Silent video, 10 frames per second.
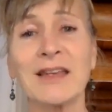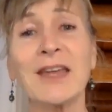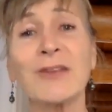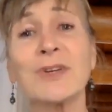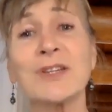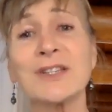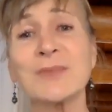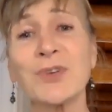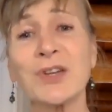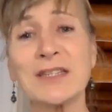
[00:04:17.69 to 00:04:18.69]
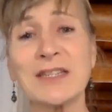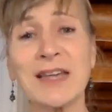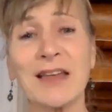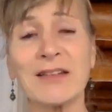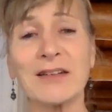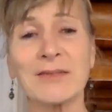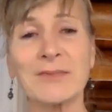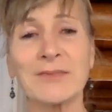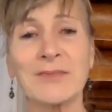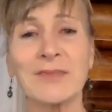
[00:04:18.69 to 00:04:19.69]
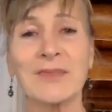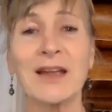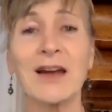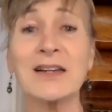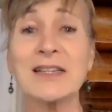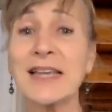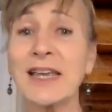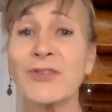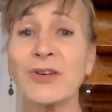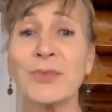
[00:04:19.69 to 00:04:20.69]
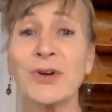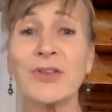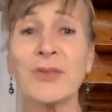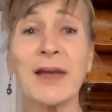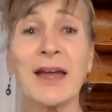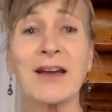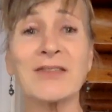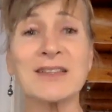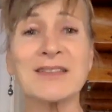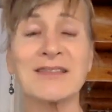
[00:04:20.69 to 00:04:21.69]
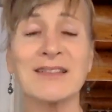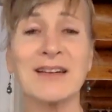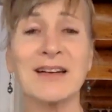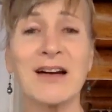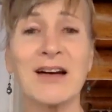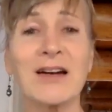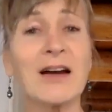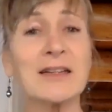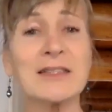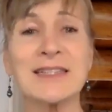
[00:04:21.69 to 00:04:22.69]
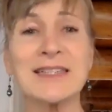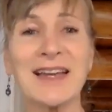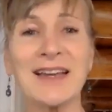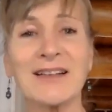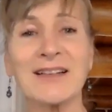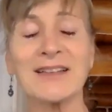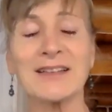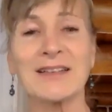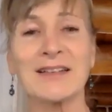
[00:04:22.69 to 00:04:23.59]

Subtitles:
Can we just breathe together? Our sacrum earthbound, our hearts entangled,